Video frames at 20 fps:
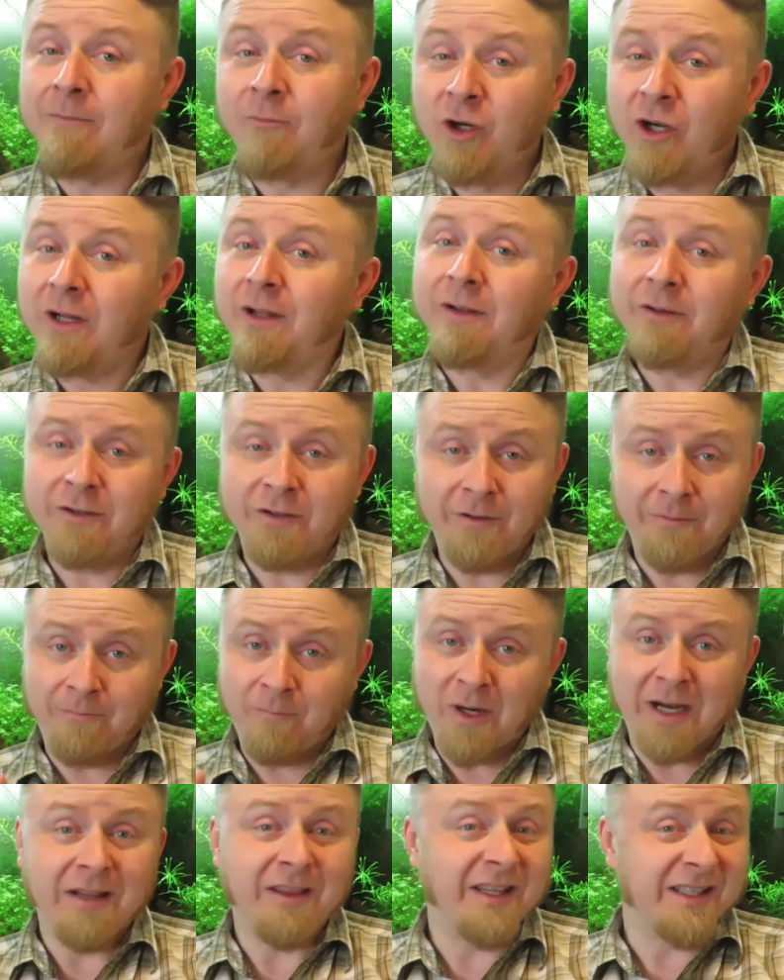I'm going to
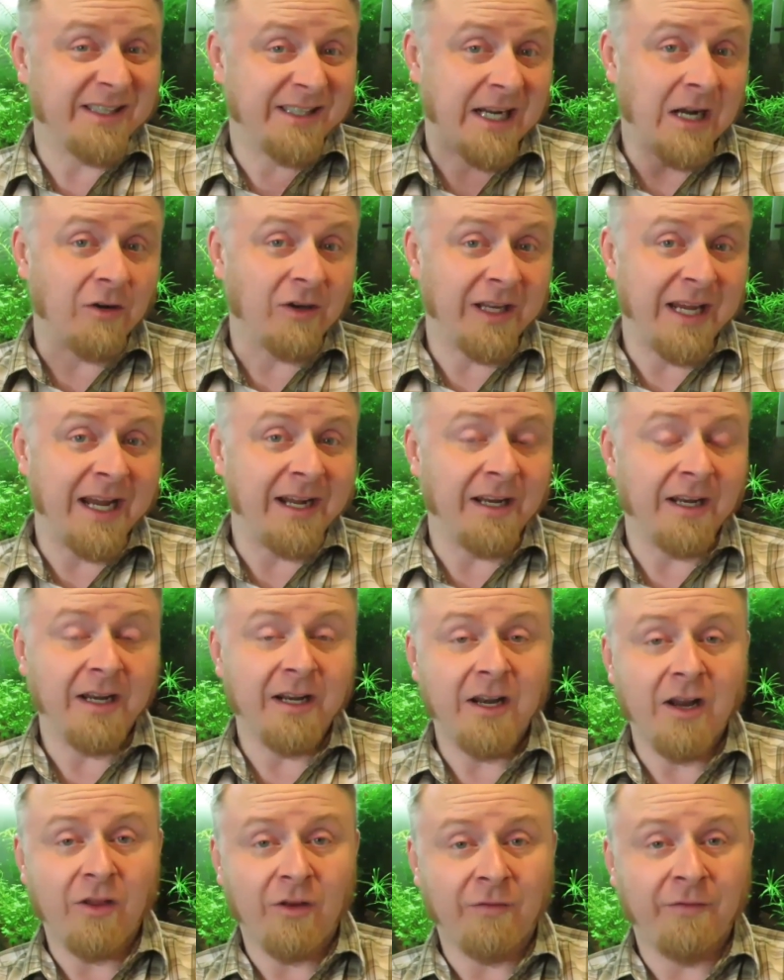break this down again in
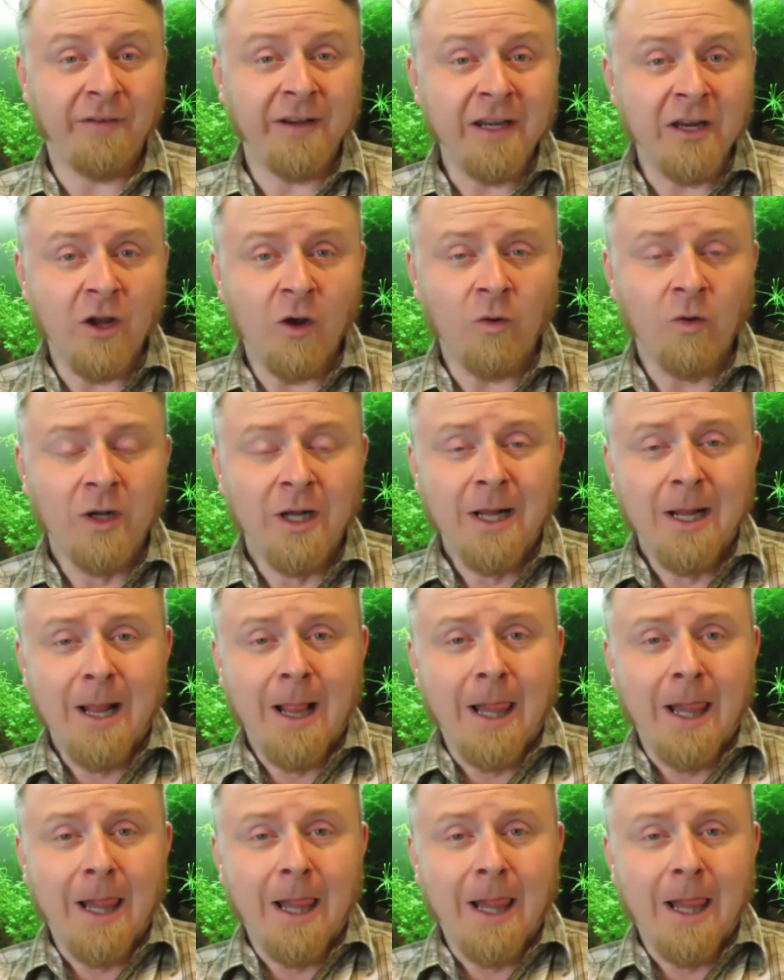another video.